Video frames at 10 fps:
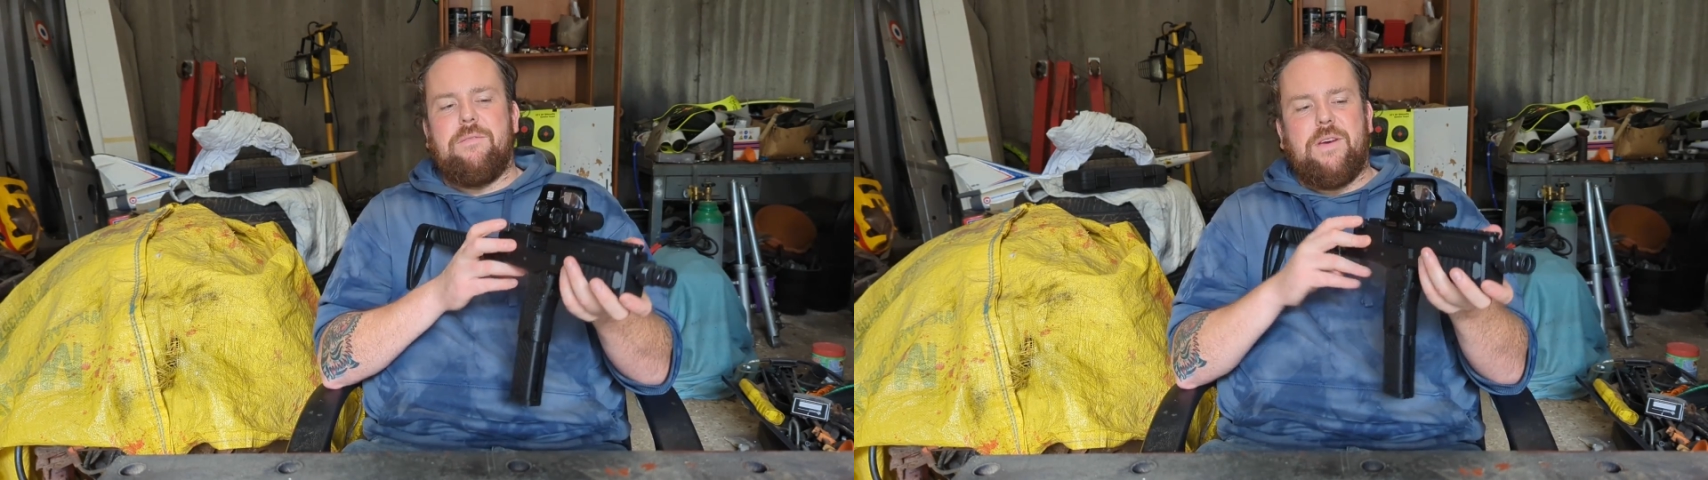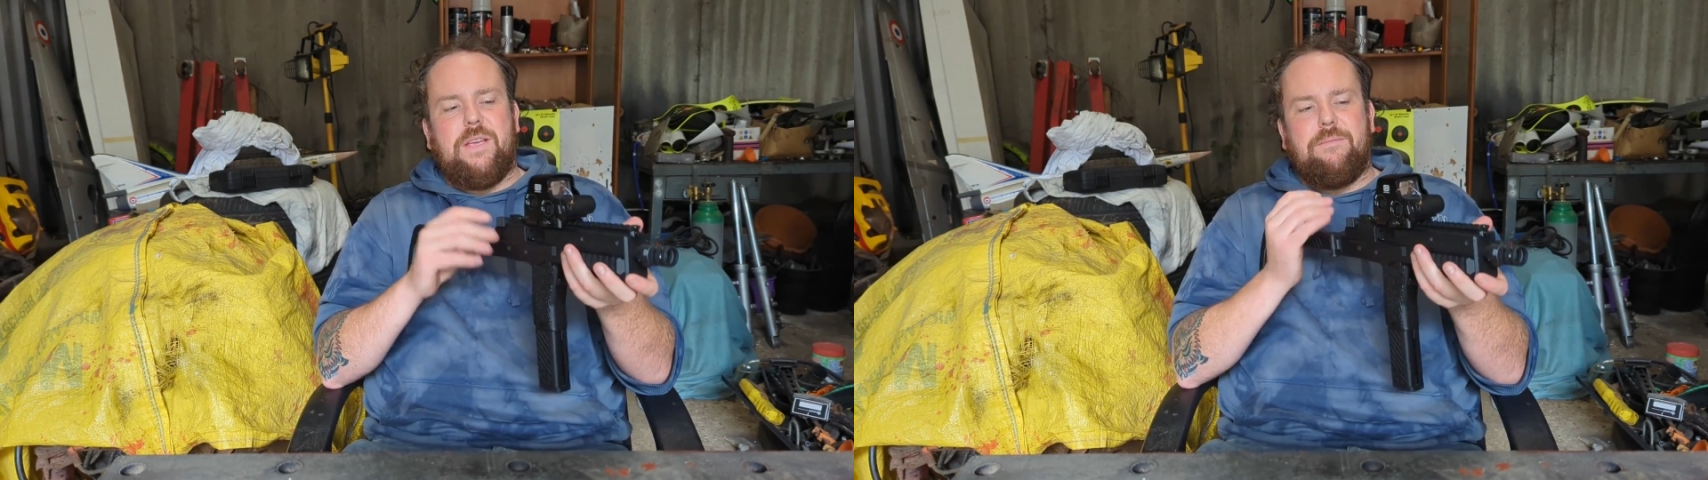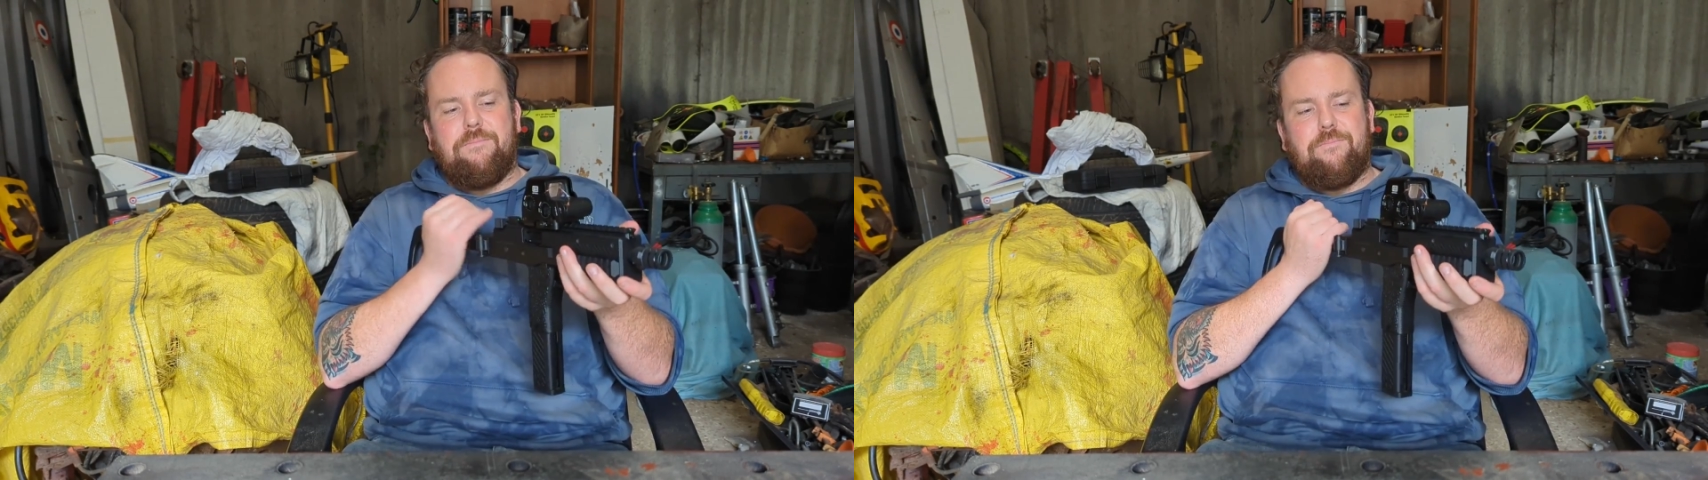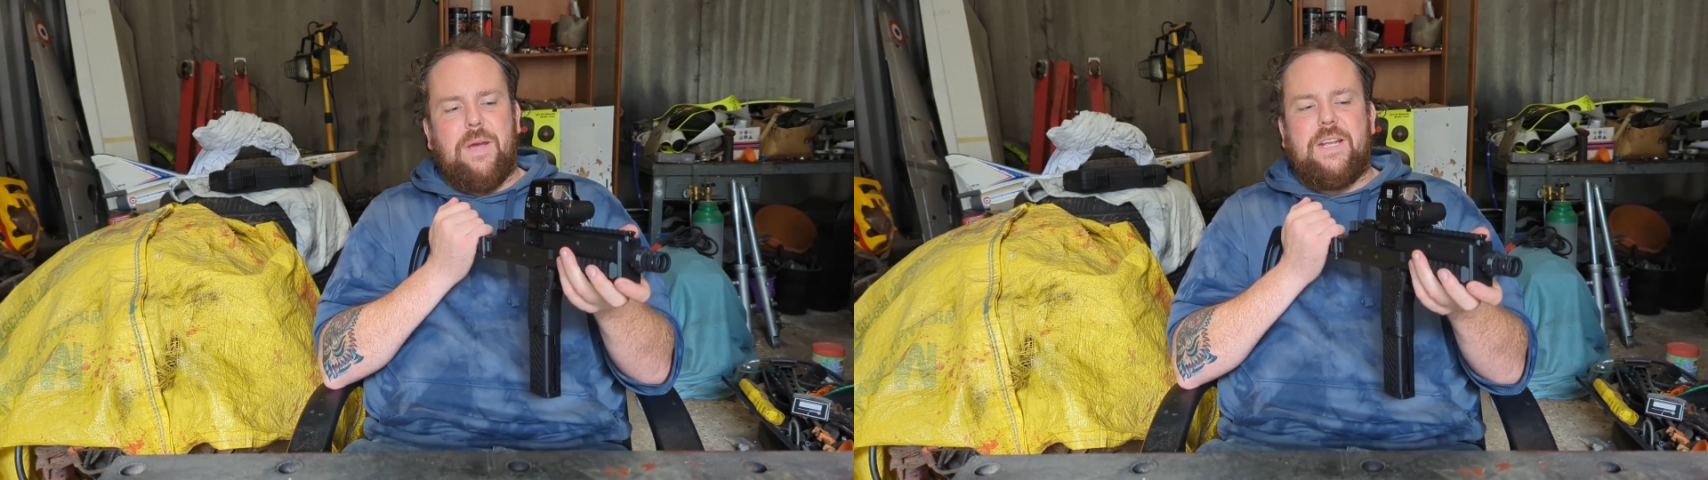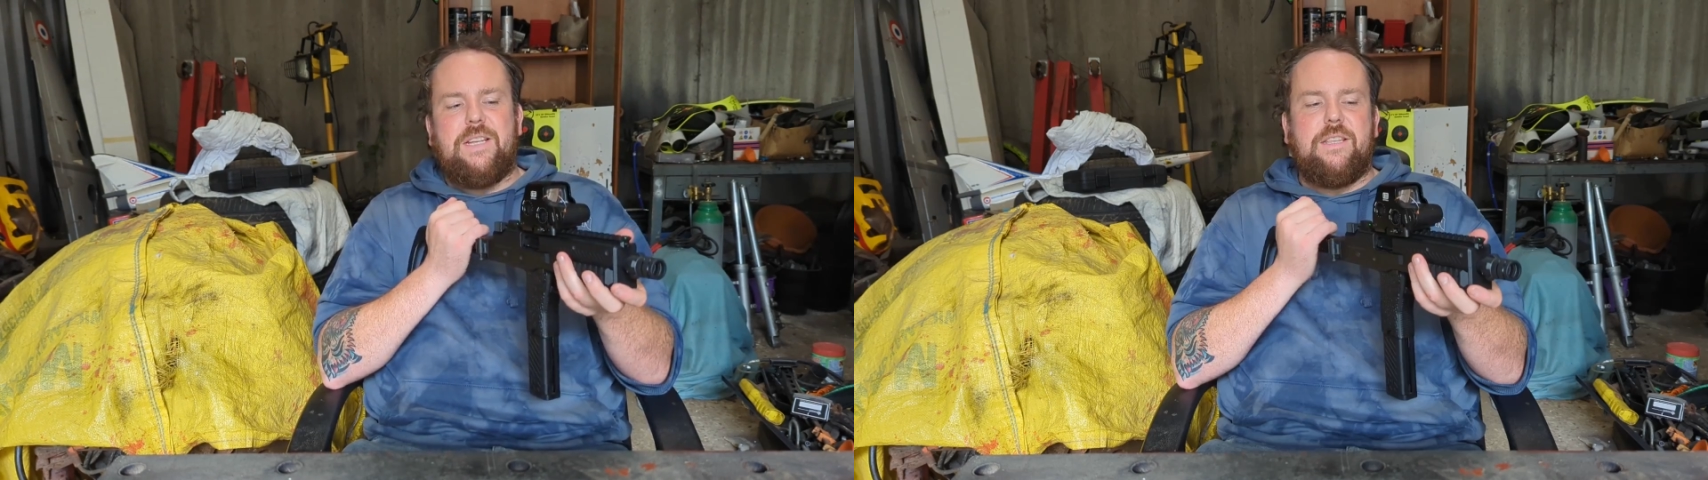of a
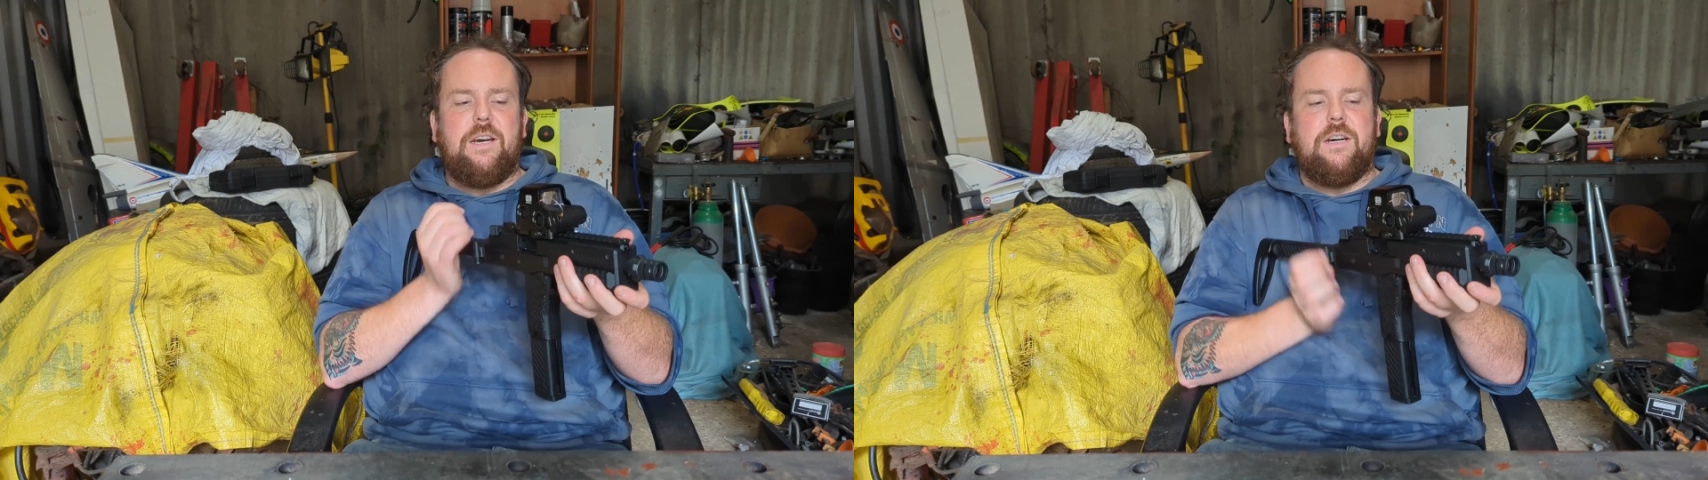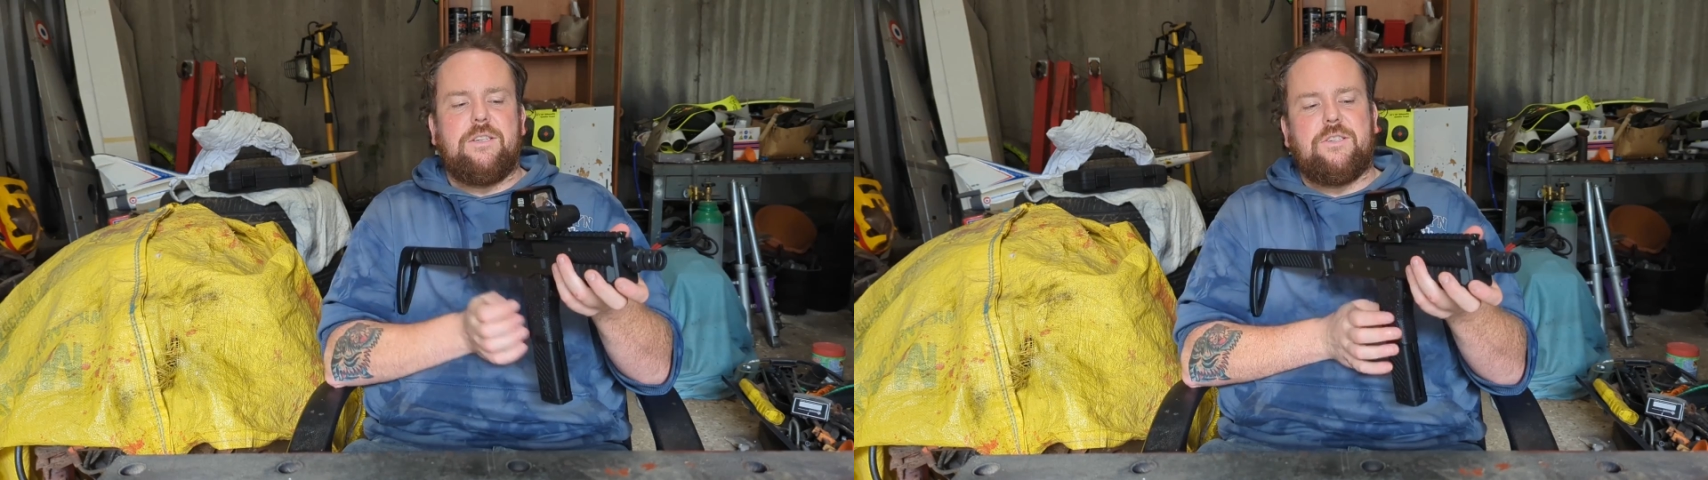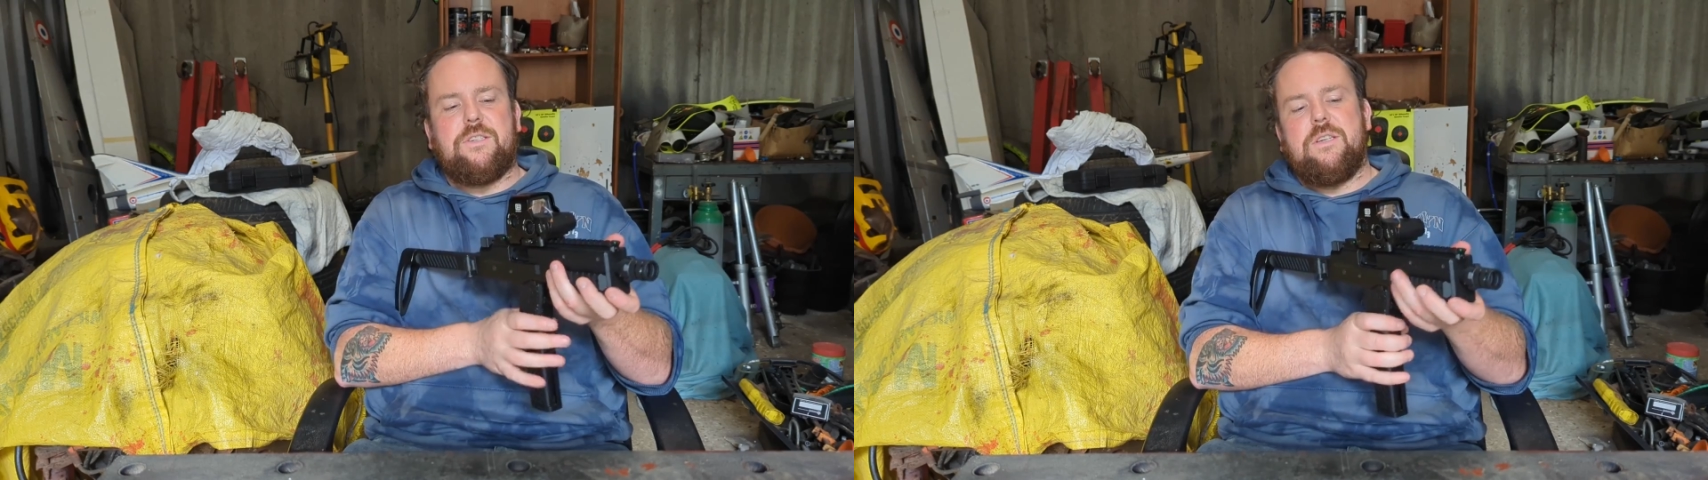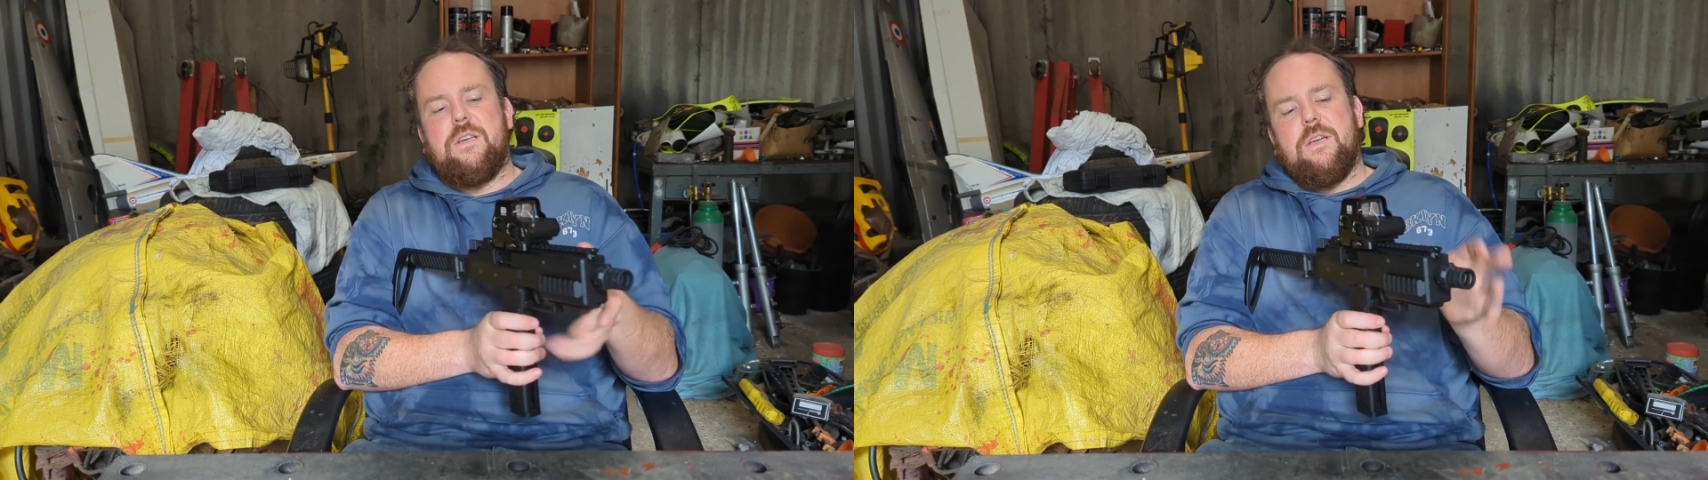pain in the arse,